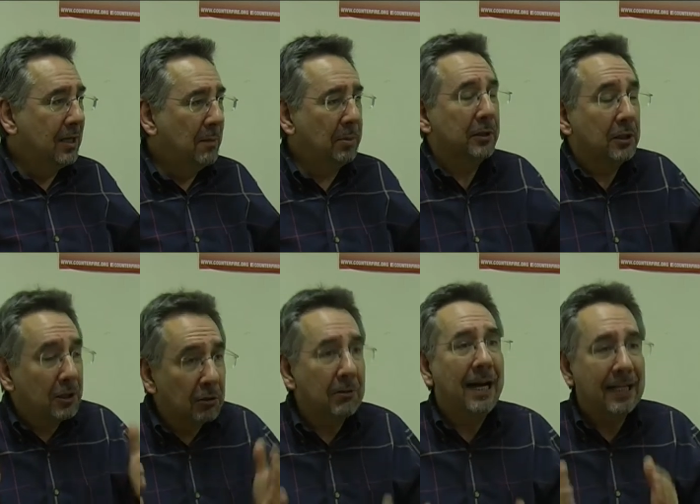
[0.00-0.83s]
but the
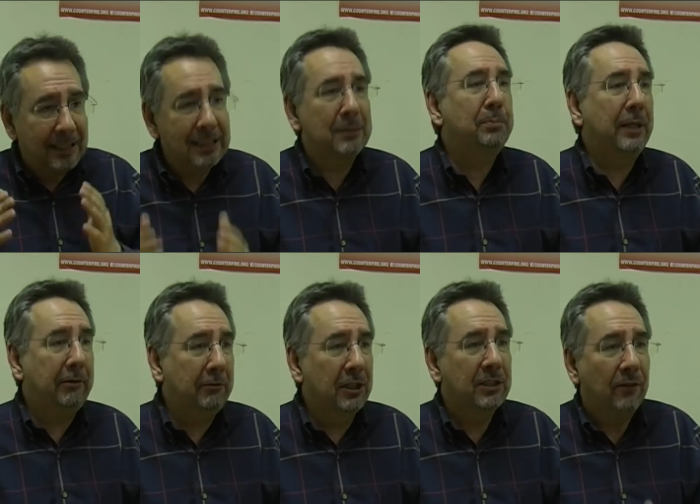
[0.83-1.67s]
direct
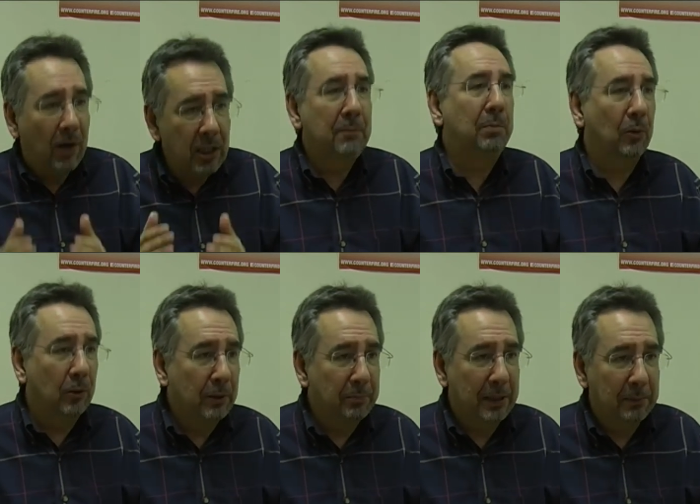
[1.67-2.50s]
experience of
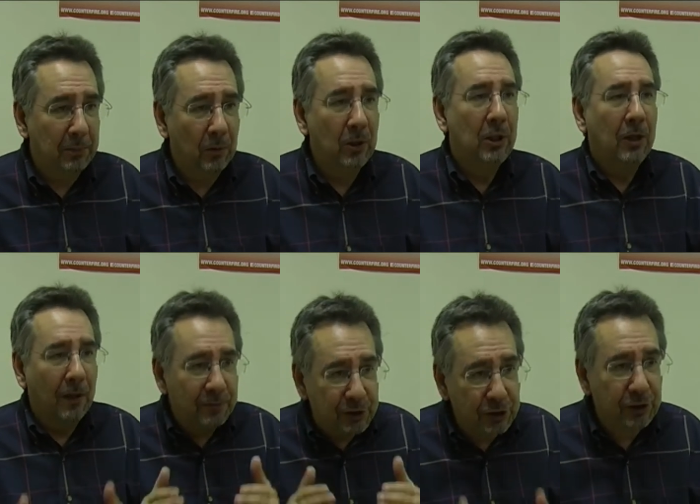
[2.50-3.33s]
unemployed people,
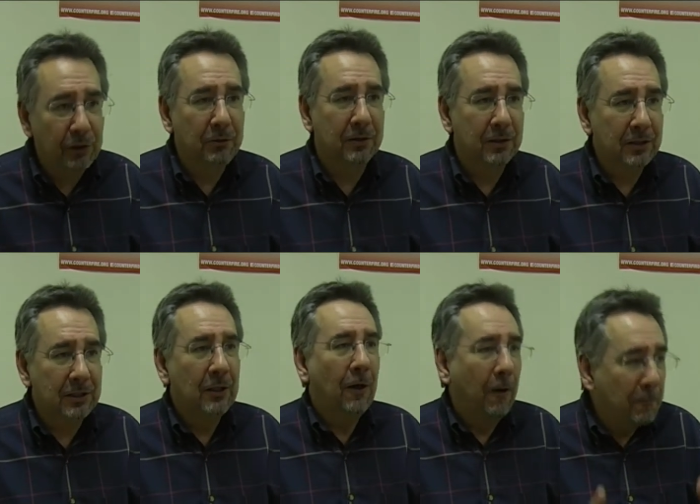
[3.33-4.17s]
of students,
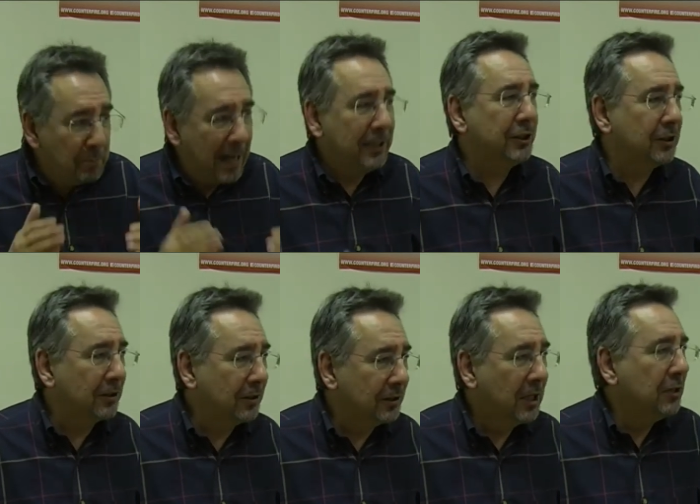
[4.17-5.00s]
of
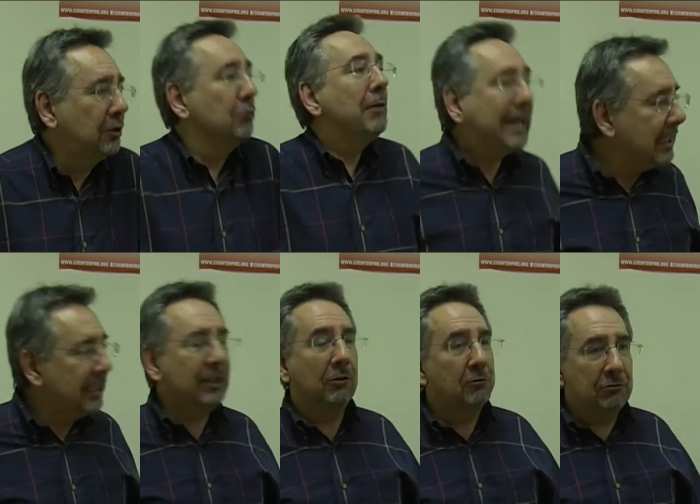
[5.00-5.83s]
pensioners, directly
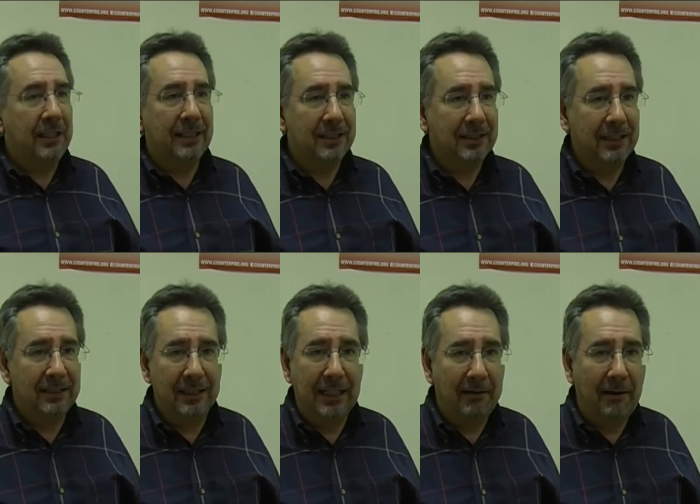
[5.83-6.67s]
contradicts this
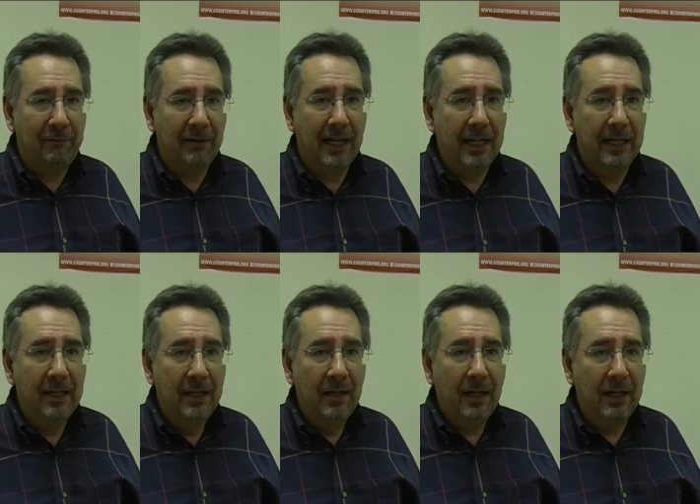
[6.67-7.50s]
in their
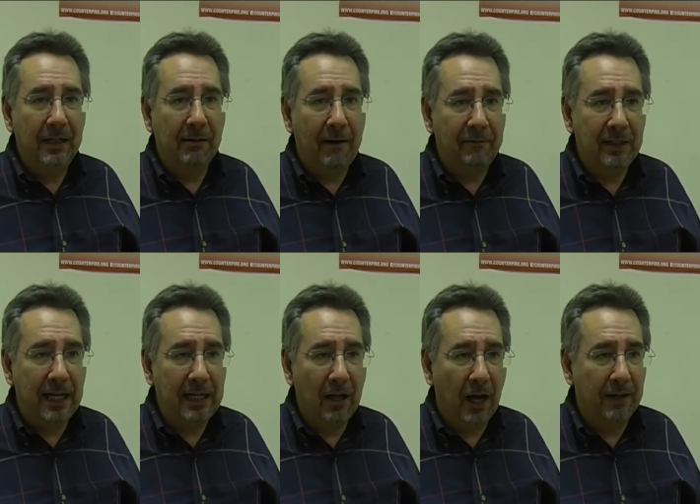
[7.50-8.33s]

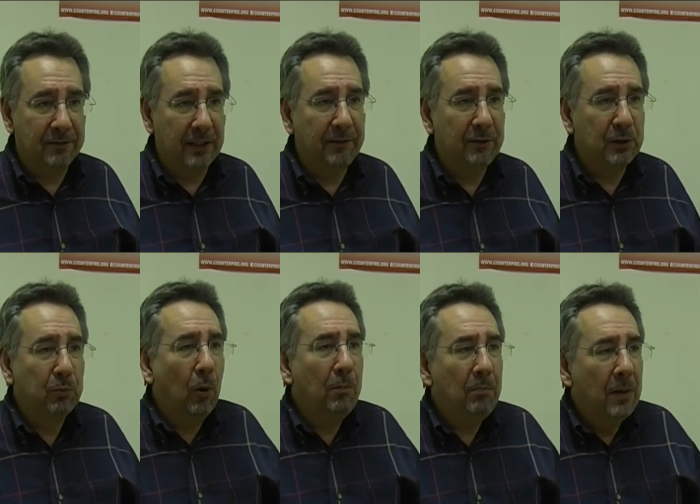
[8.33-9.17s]
everyday lives. And if there's
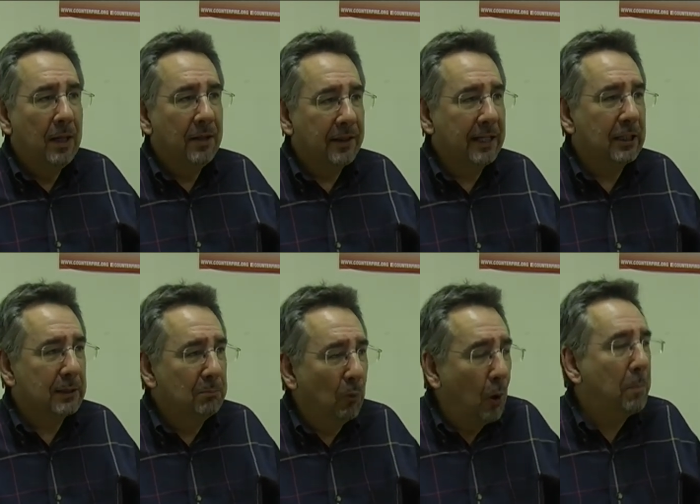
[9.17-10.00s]
one thing that's
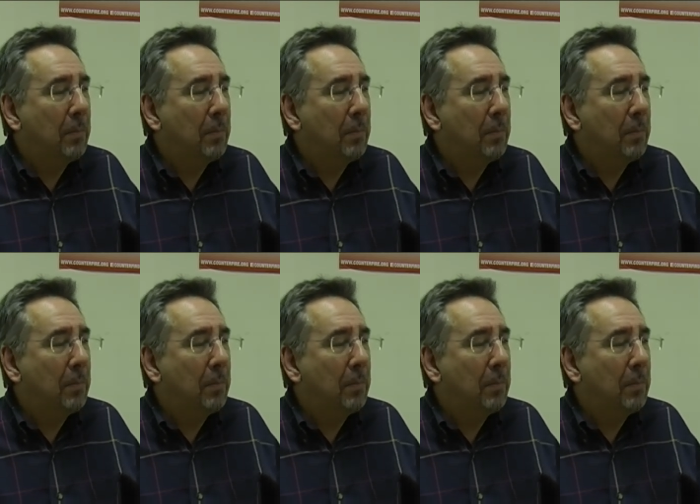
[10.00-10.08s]
more